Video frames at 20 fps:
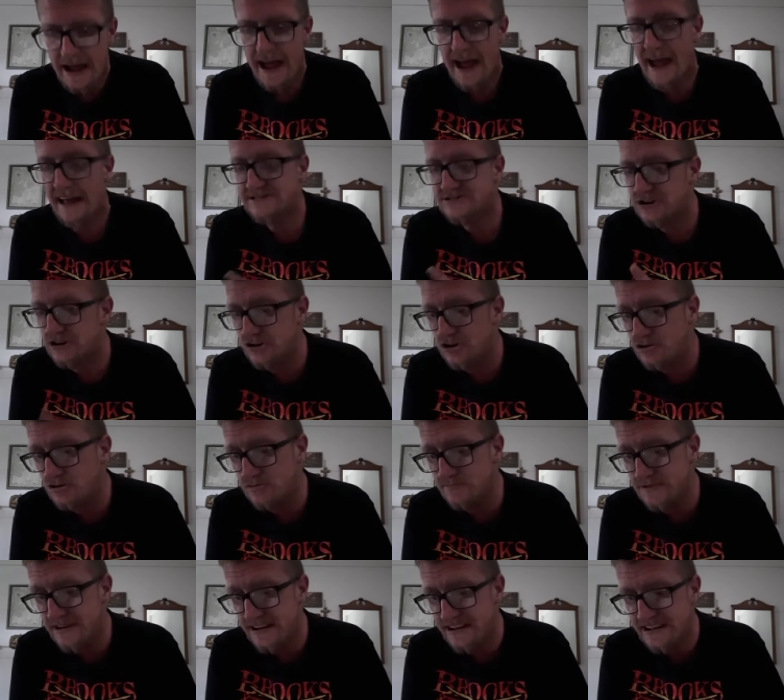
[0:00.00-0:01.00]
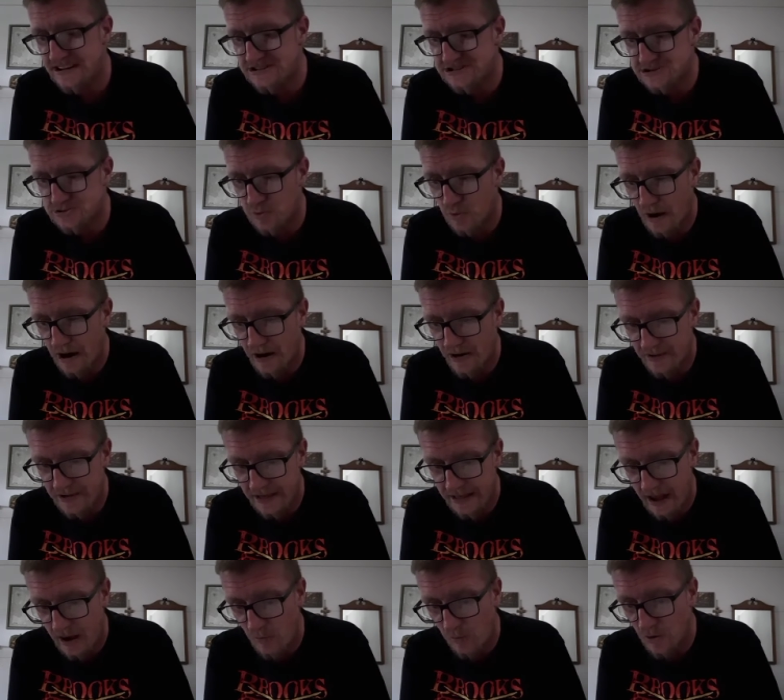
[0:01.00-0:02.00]
And to whom did he swear
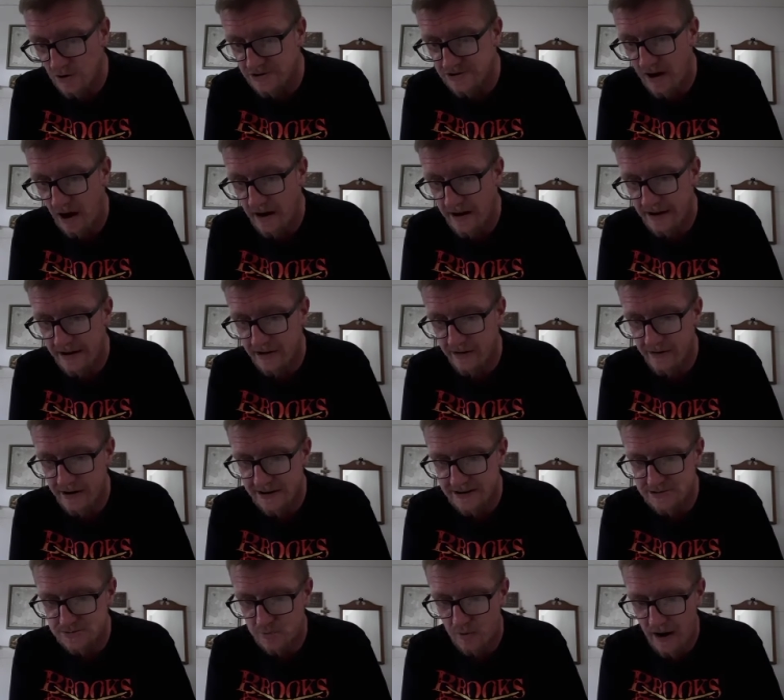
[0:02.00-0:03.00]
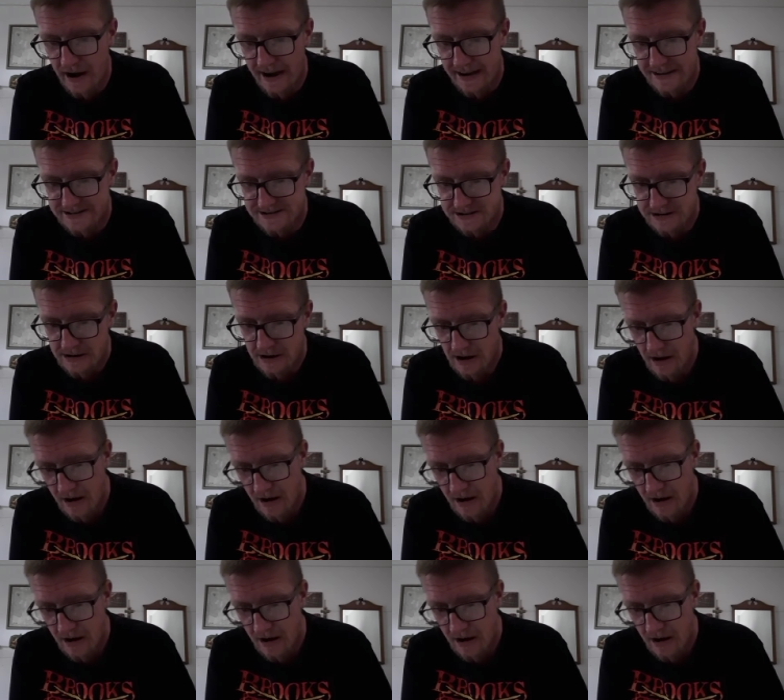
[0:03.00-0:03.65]
that they would not enter his rest,